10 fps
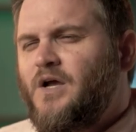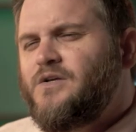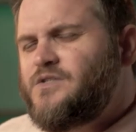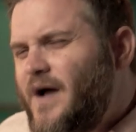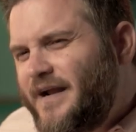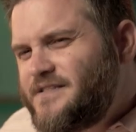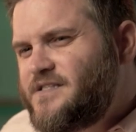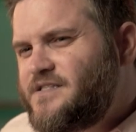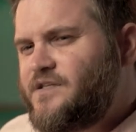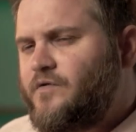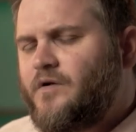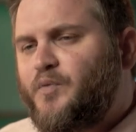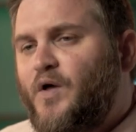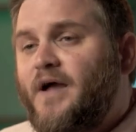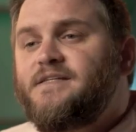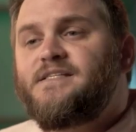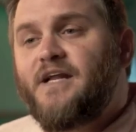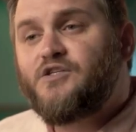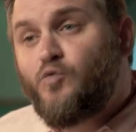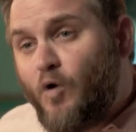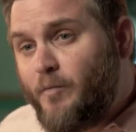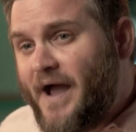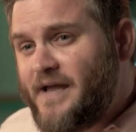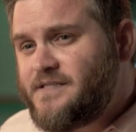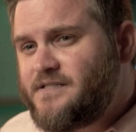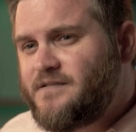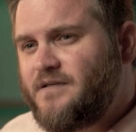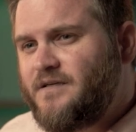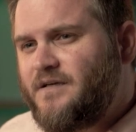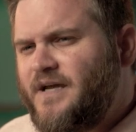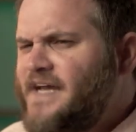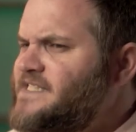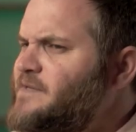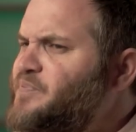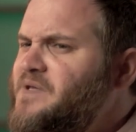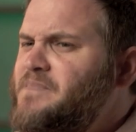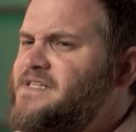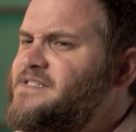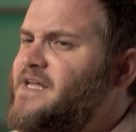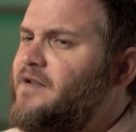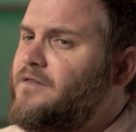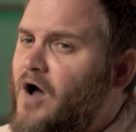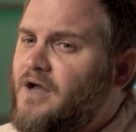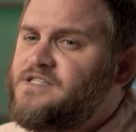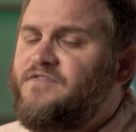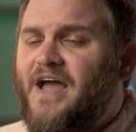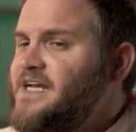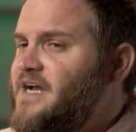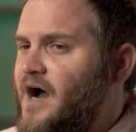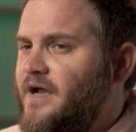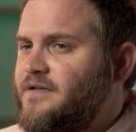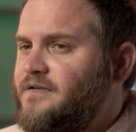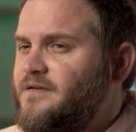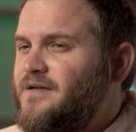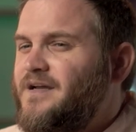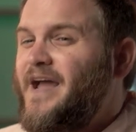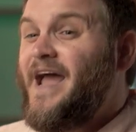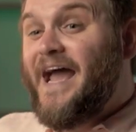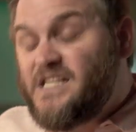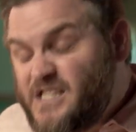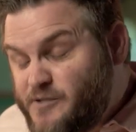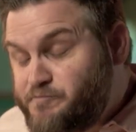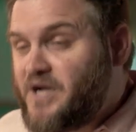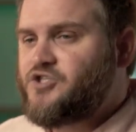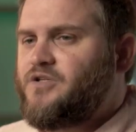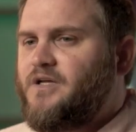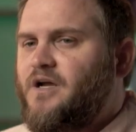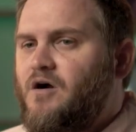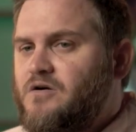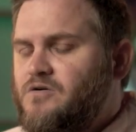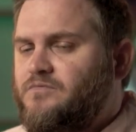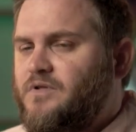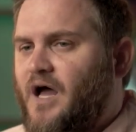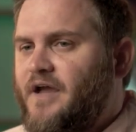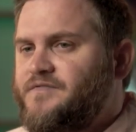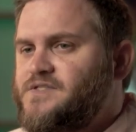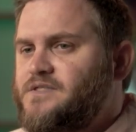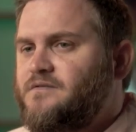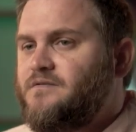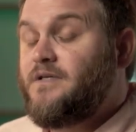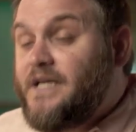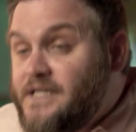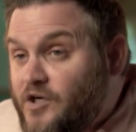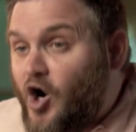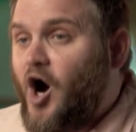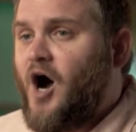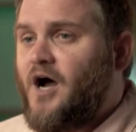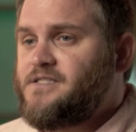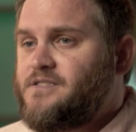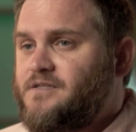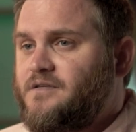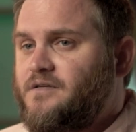So how does this theory apply to status quo bias? It simply means that a loss of any kind, especially our own lives, is a cost.